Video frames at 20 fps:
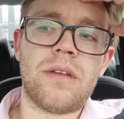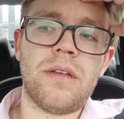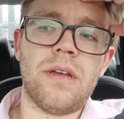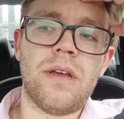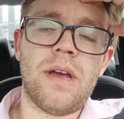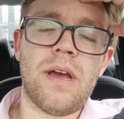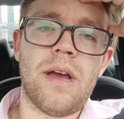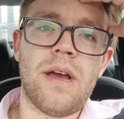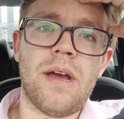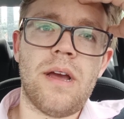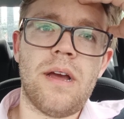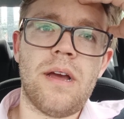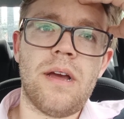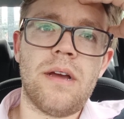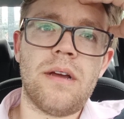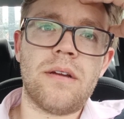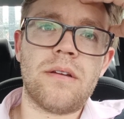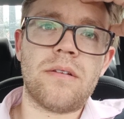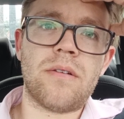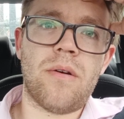
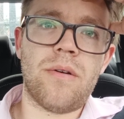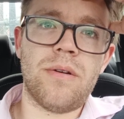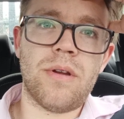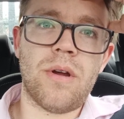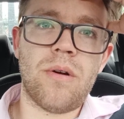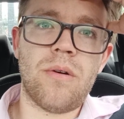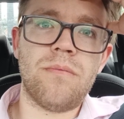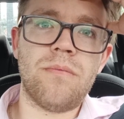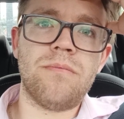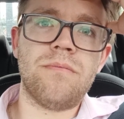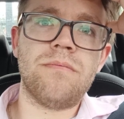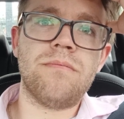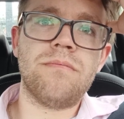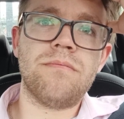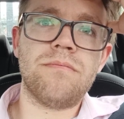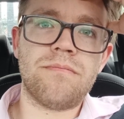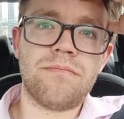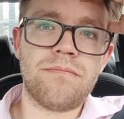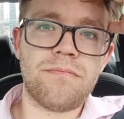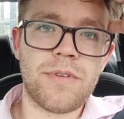Uh, going home,
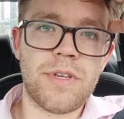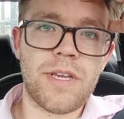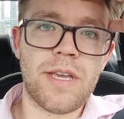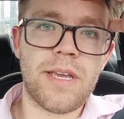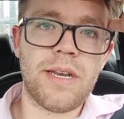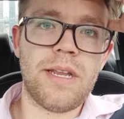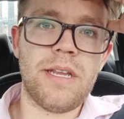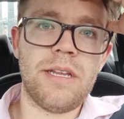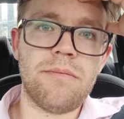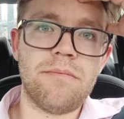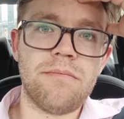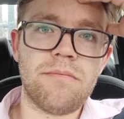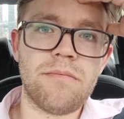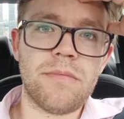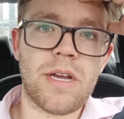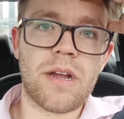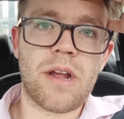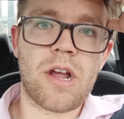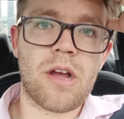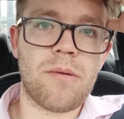getting
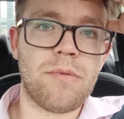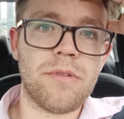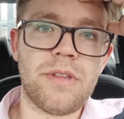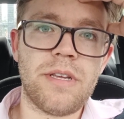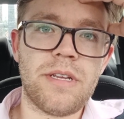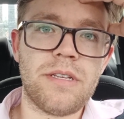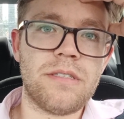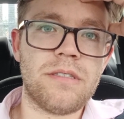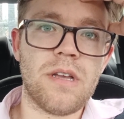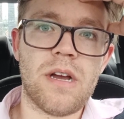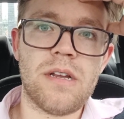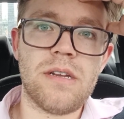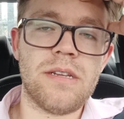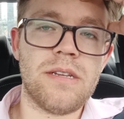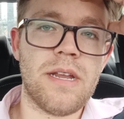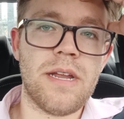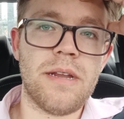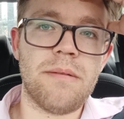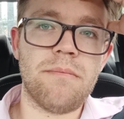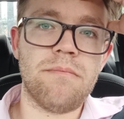a couple things done, and
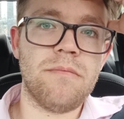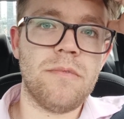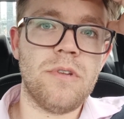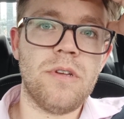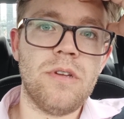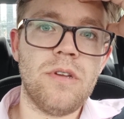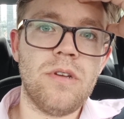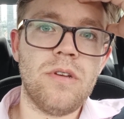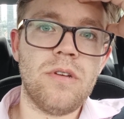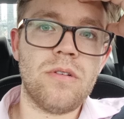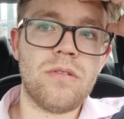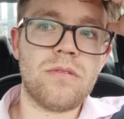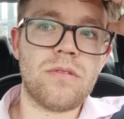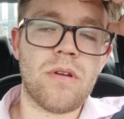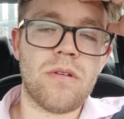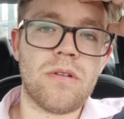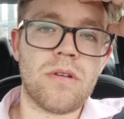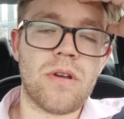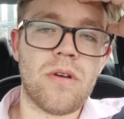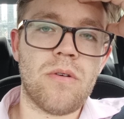then
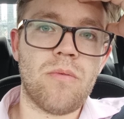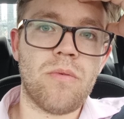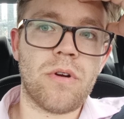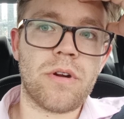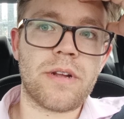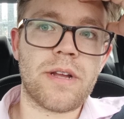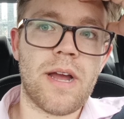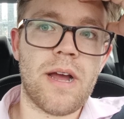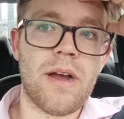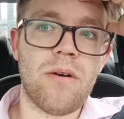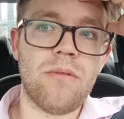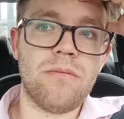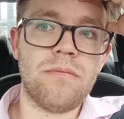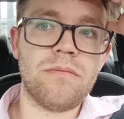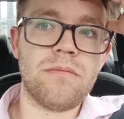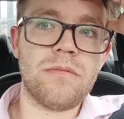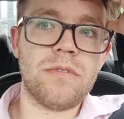going to go work out.